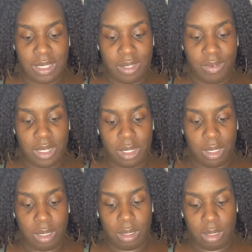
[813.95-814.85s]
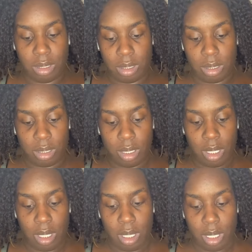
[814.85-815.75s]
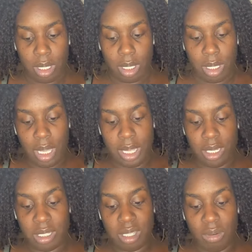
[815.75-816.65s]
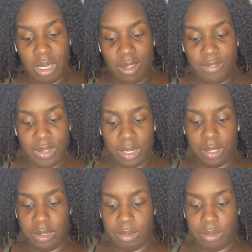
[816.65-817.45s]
surrender. Yeah, there's no love here.